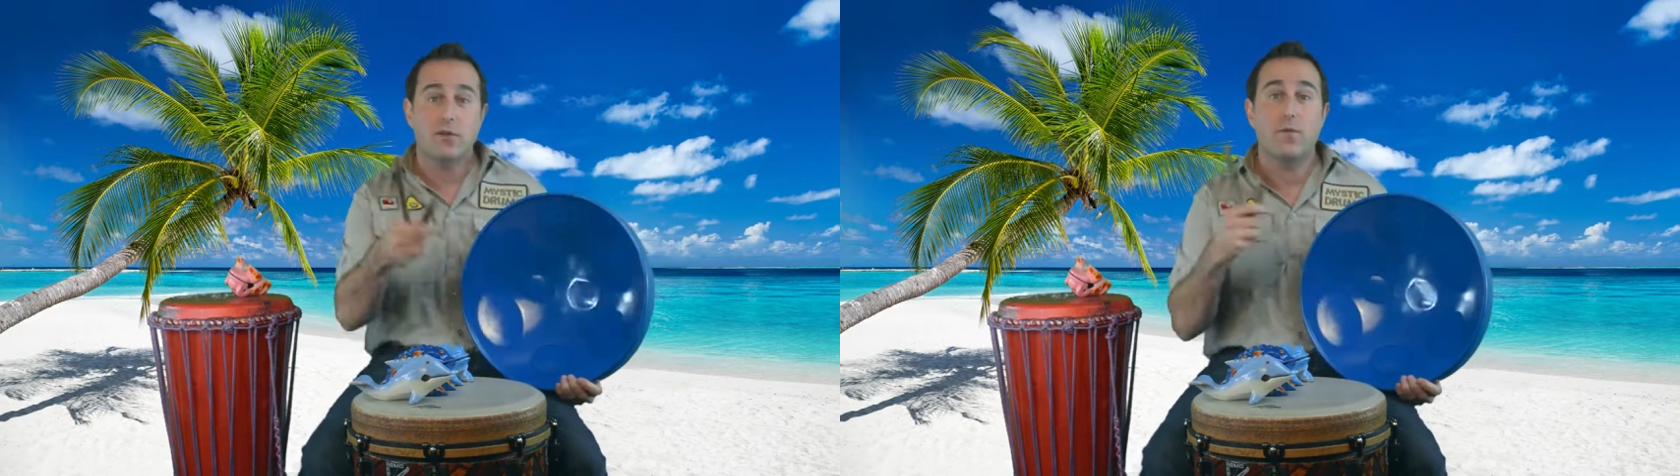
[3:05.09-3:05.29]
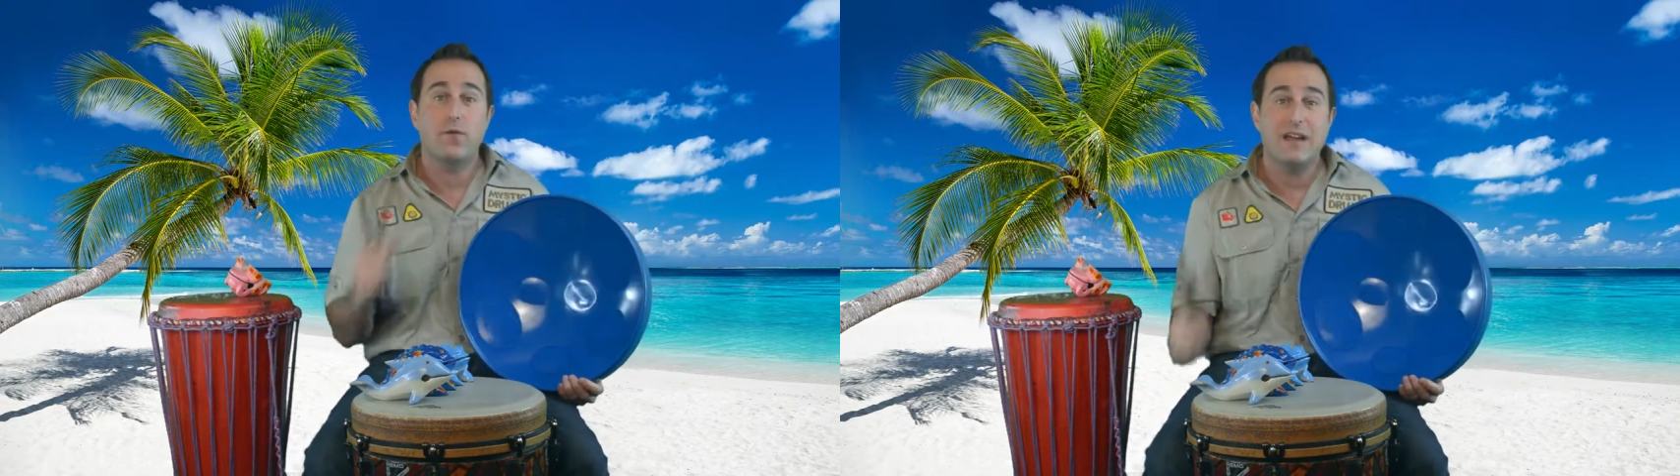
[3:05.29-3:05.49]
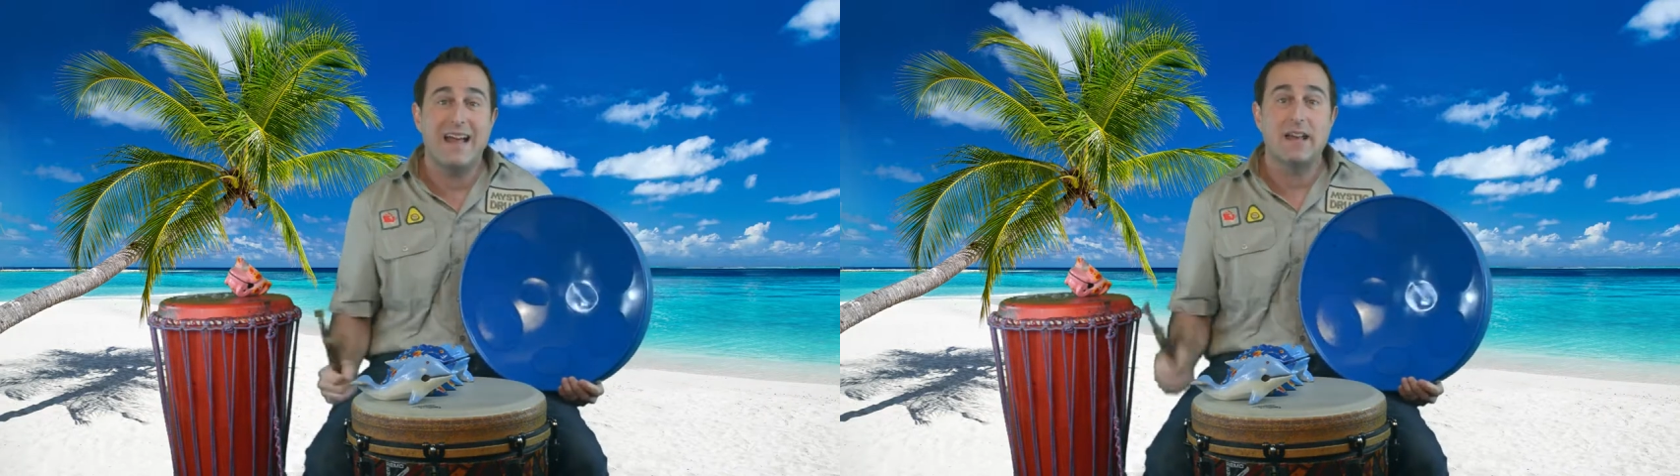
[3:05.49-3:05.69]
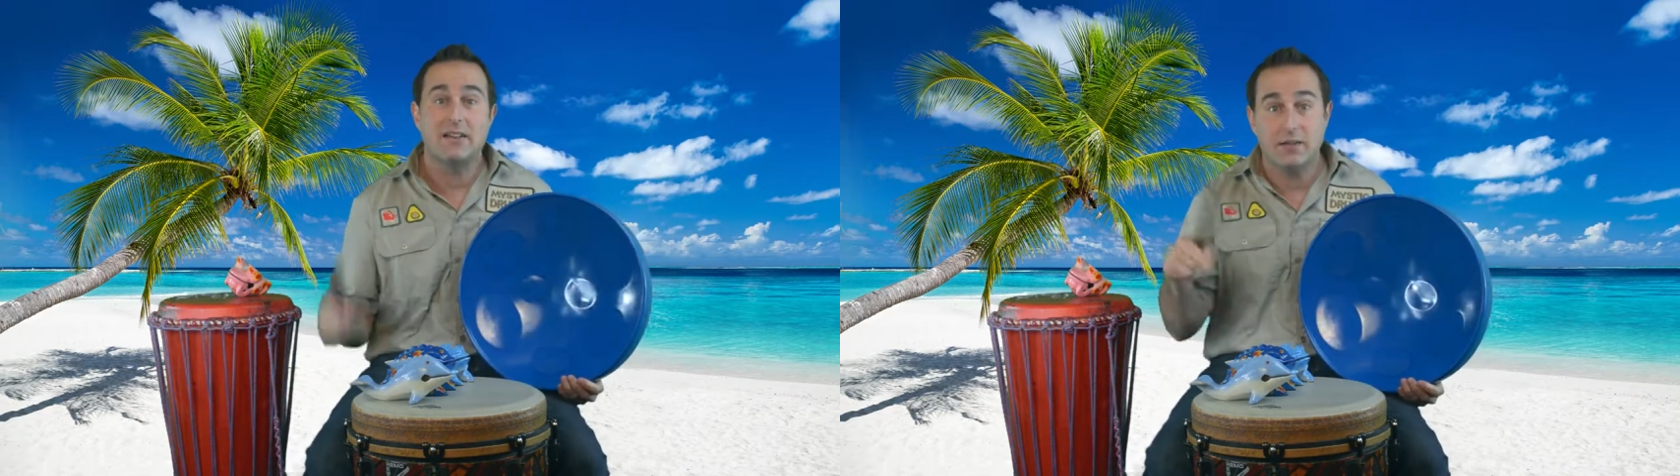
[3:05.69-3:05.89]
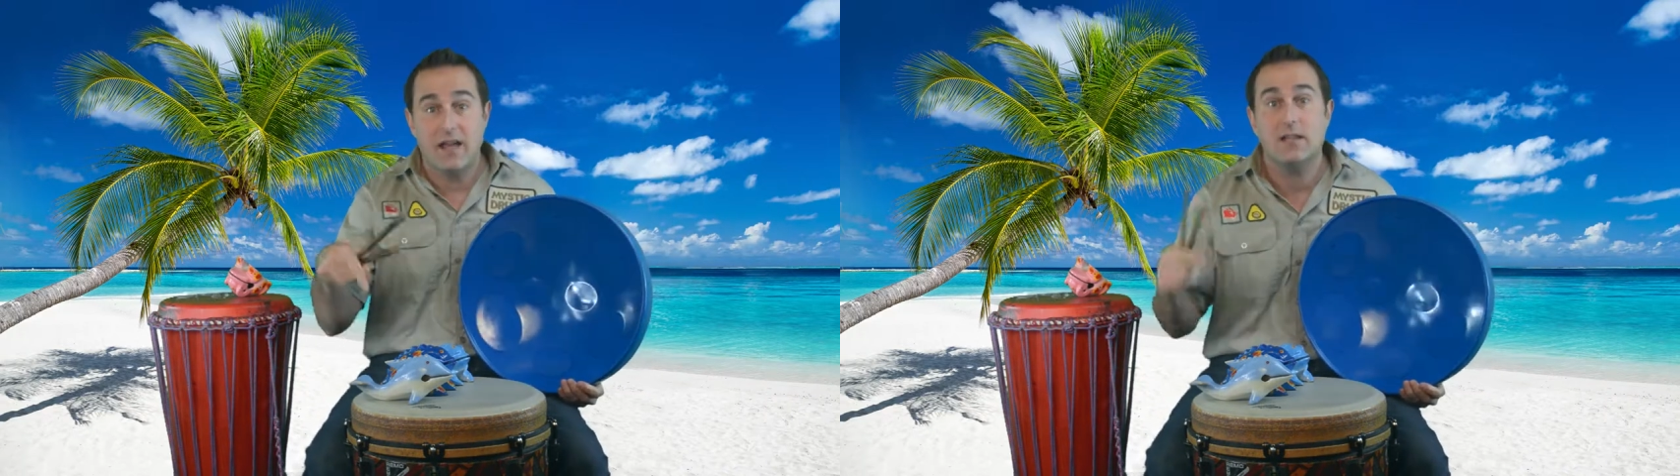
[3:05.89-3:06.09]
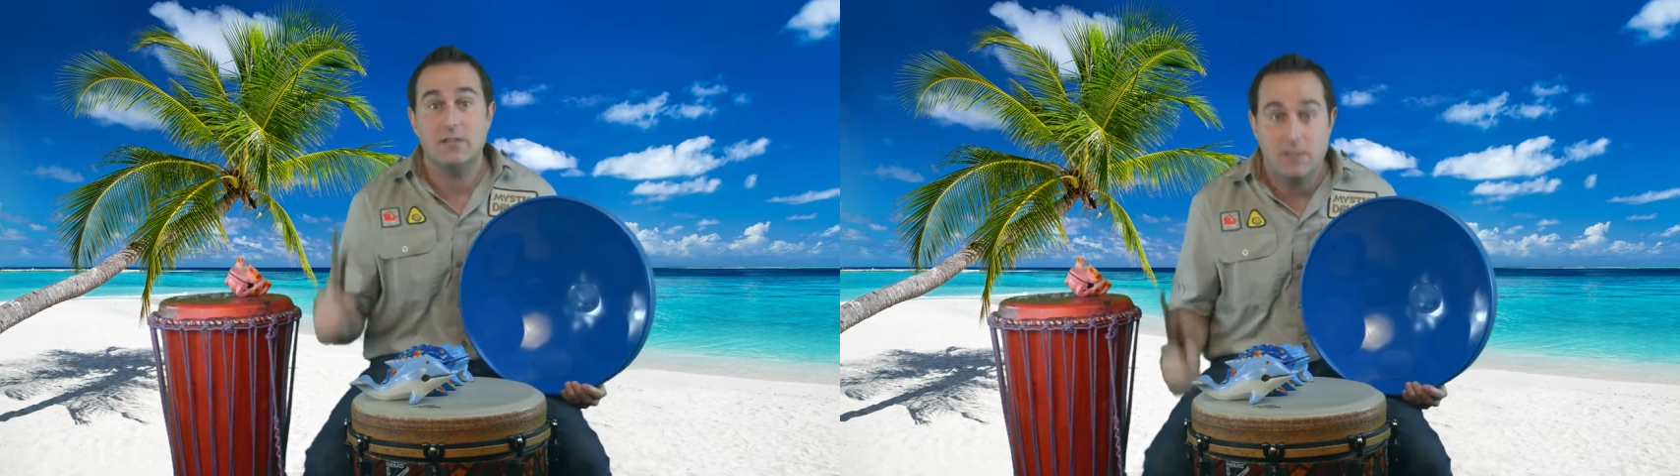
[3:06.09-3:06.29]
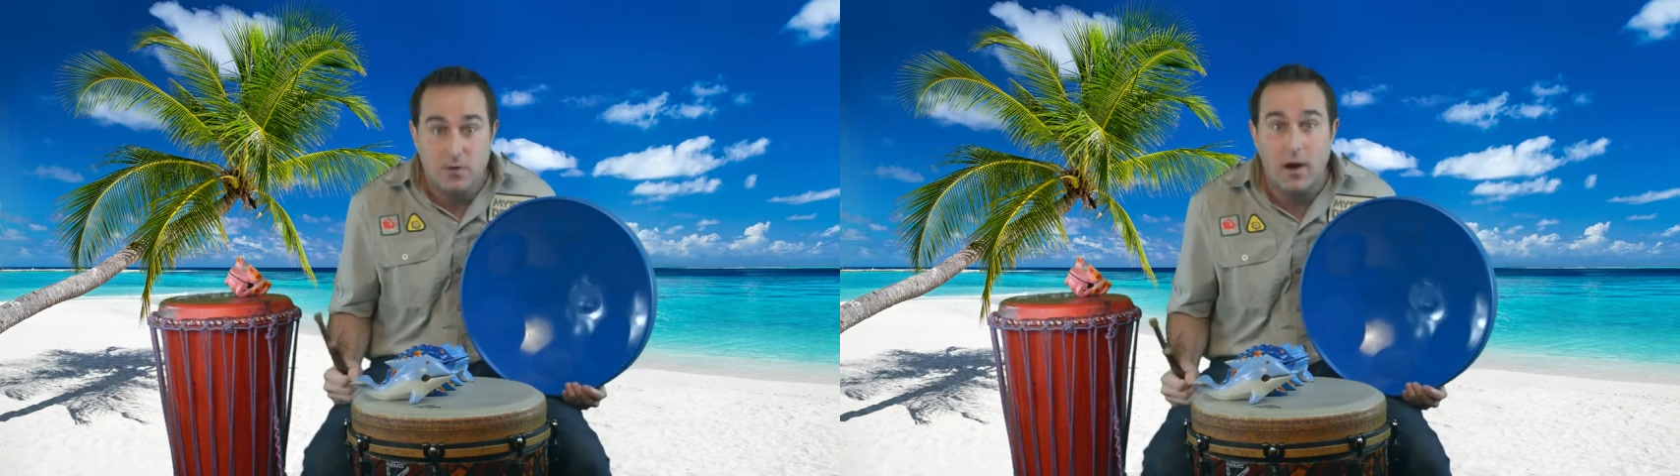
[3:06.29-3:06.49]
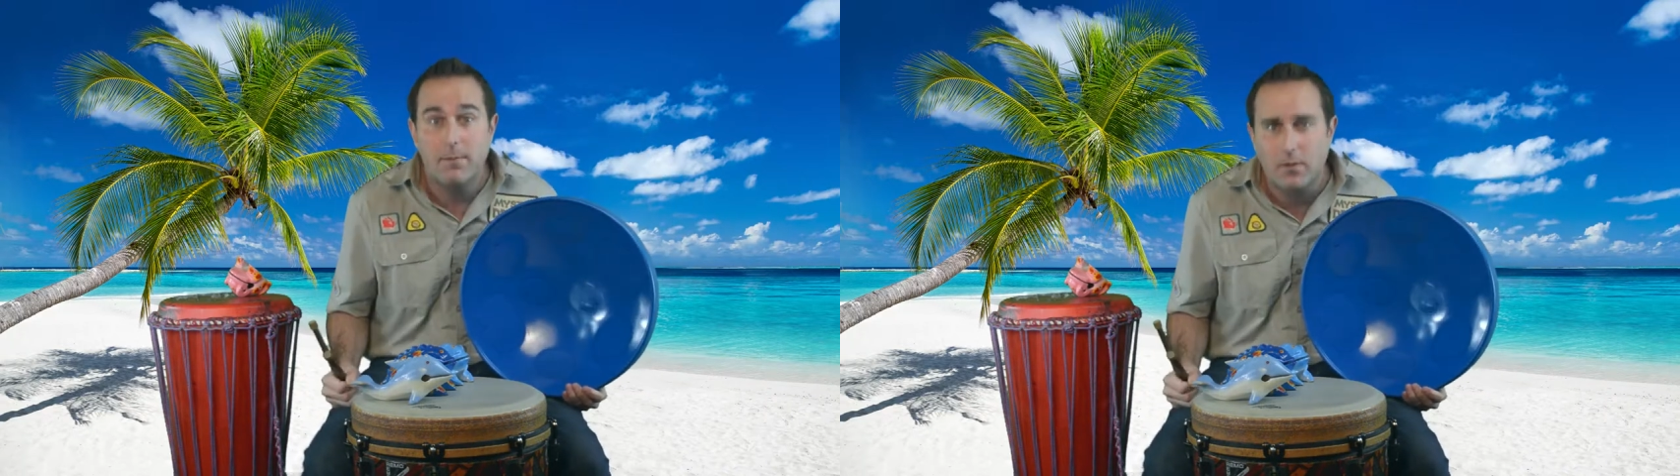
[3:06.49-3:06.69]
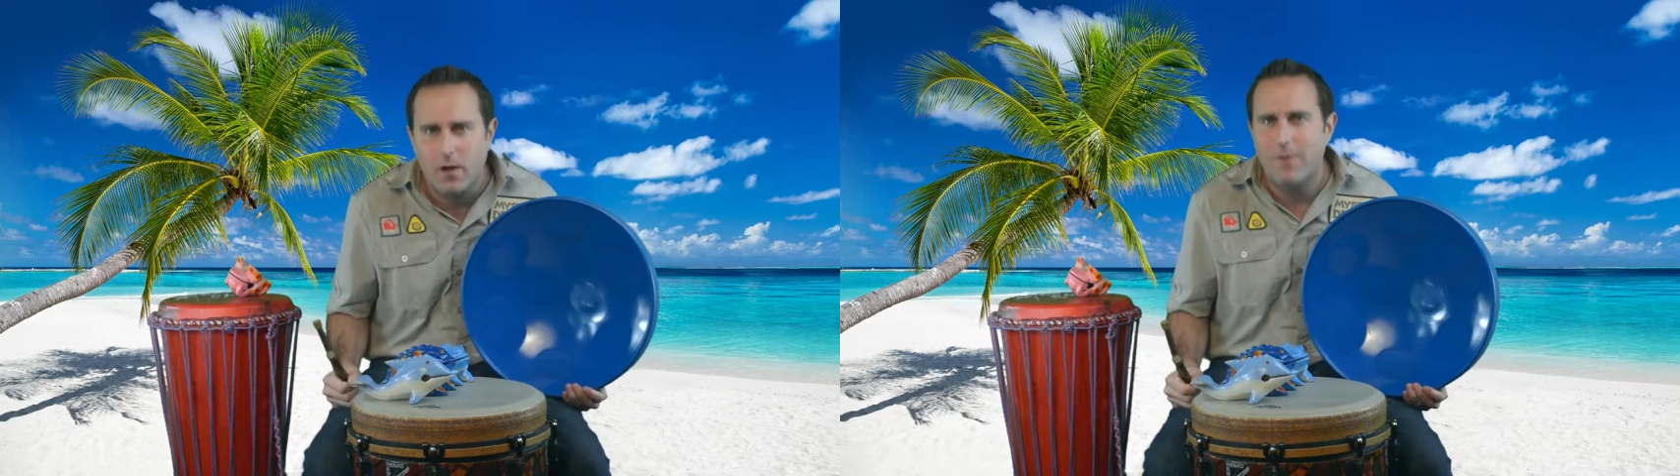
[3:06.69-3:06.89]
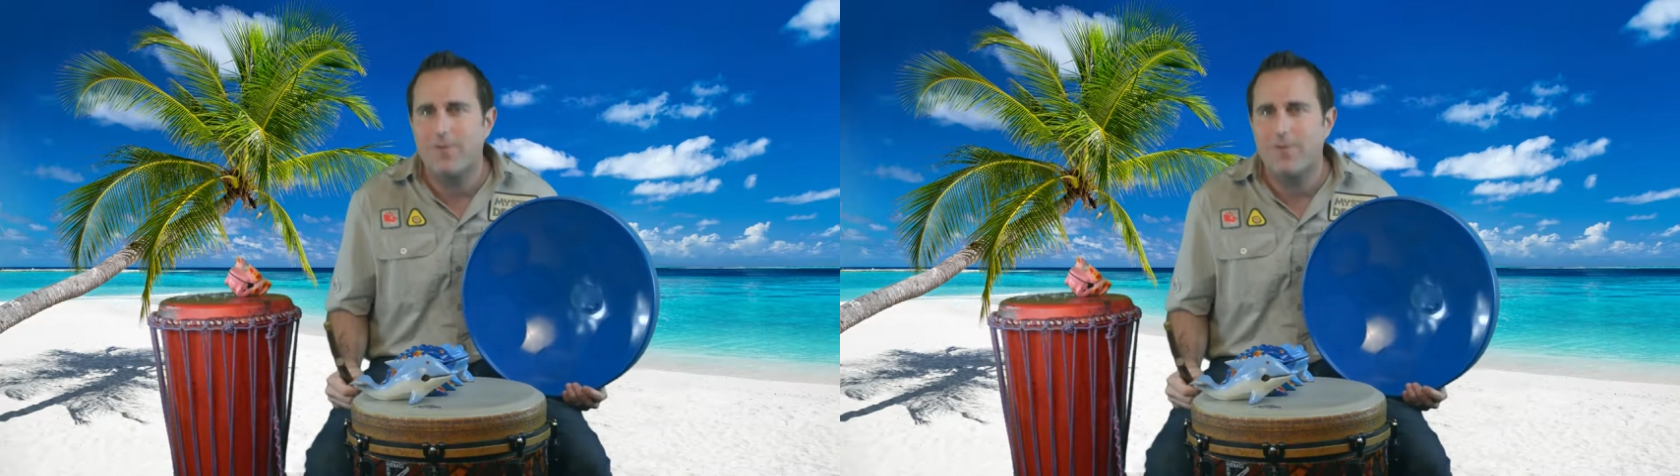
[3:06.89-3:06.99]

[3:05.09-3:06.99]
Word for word: Don't forget to like and subscribe below